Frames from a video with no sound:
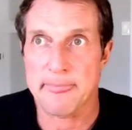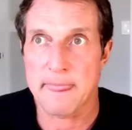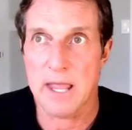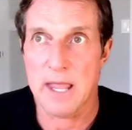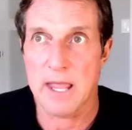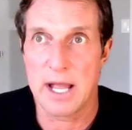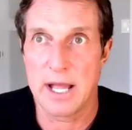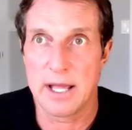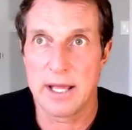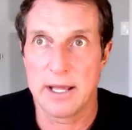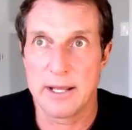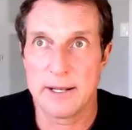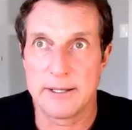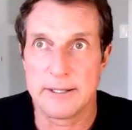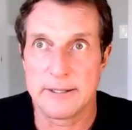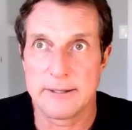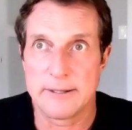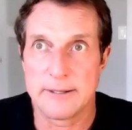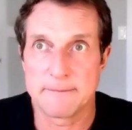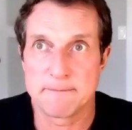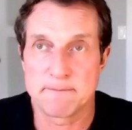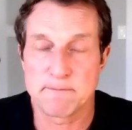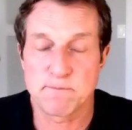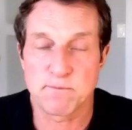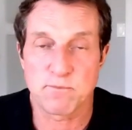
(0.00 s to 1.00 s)
And,
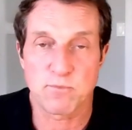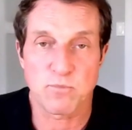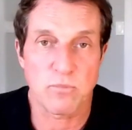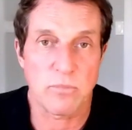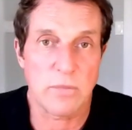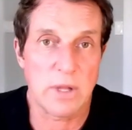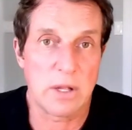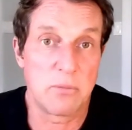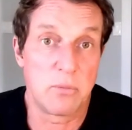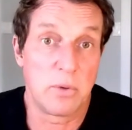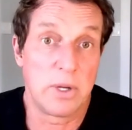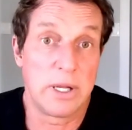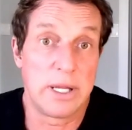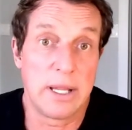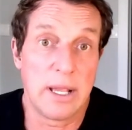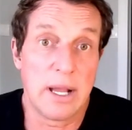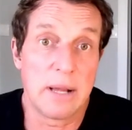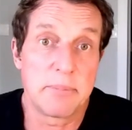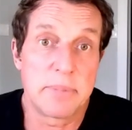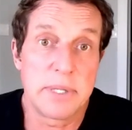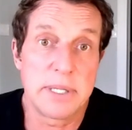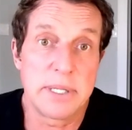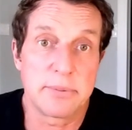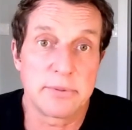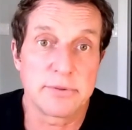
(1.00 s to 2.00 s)
and we got
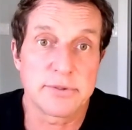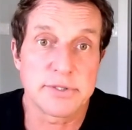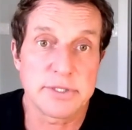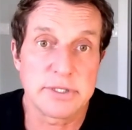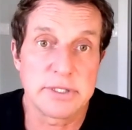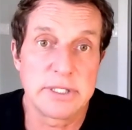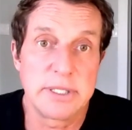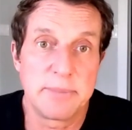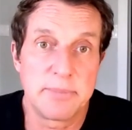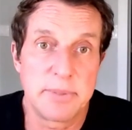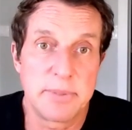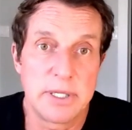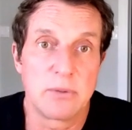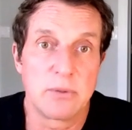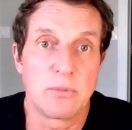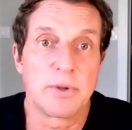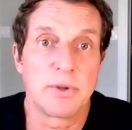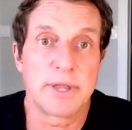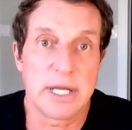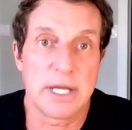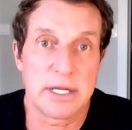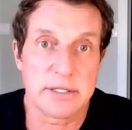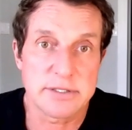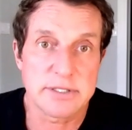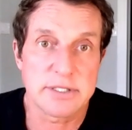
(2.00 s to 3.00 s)
people sleeping
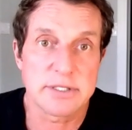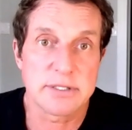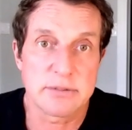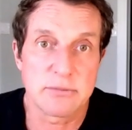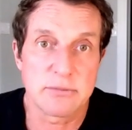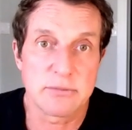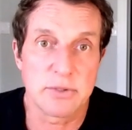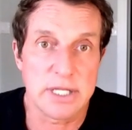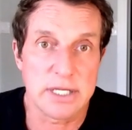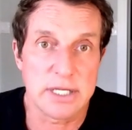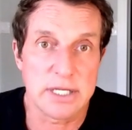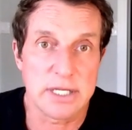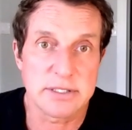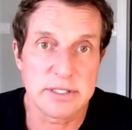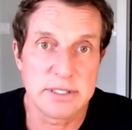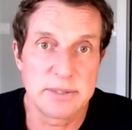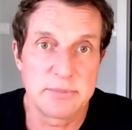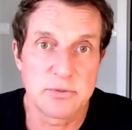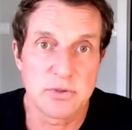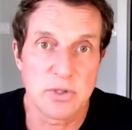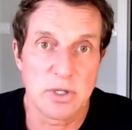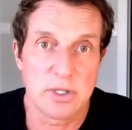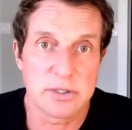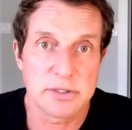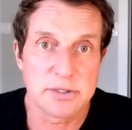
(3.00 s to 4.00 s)
without without sleep
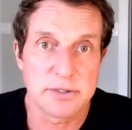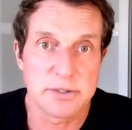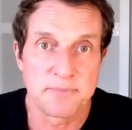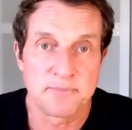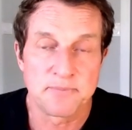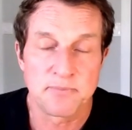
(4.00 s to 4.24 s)
drugs.